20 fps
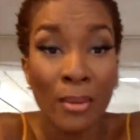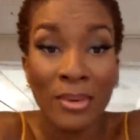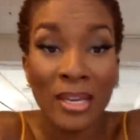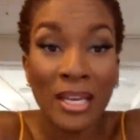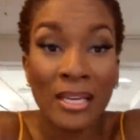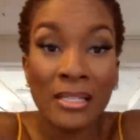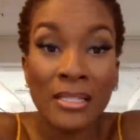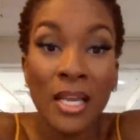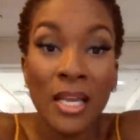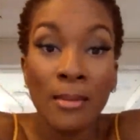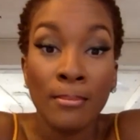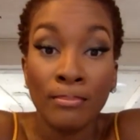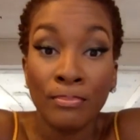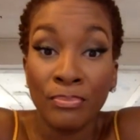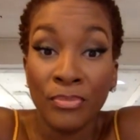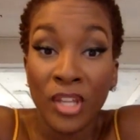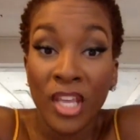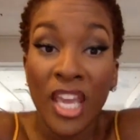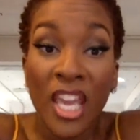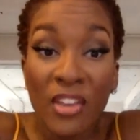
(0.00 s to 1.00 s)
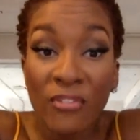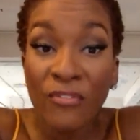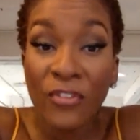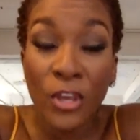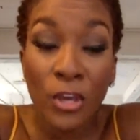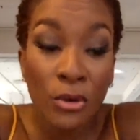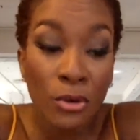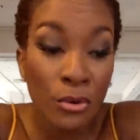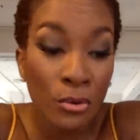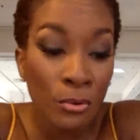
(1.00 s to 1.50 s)
Because if
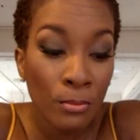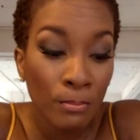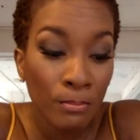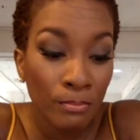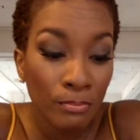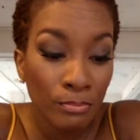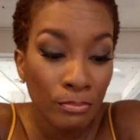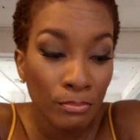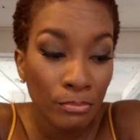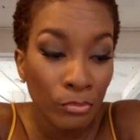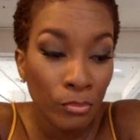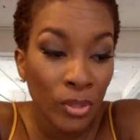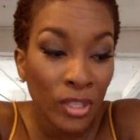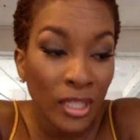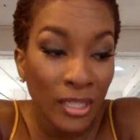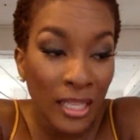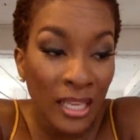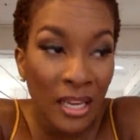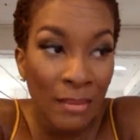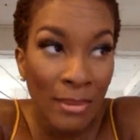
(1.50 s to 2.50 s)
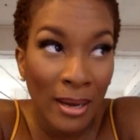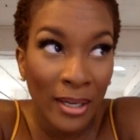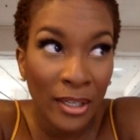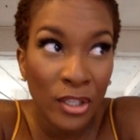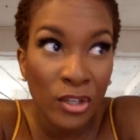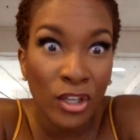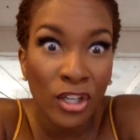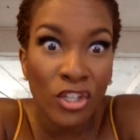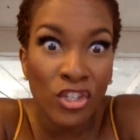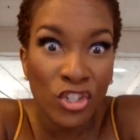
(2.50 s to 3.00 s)
you really think about
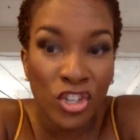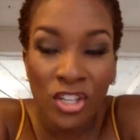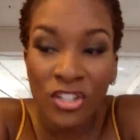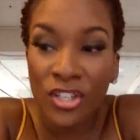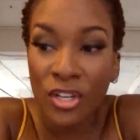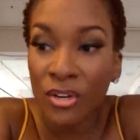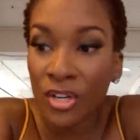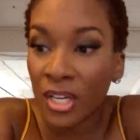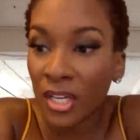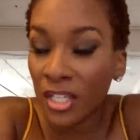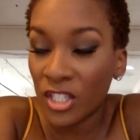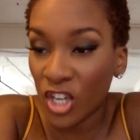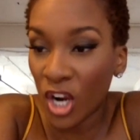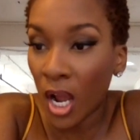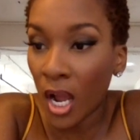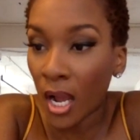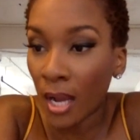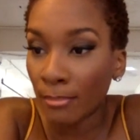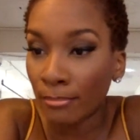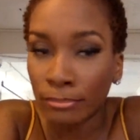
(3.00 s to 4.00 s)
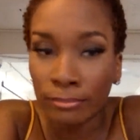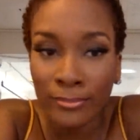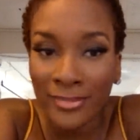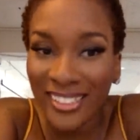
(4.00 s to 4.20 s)
it, you could just go get a job,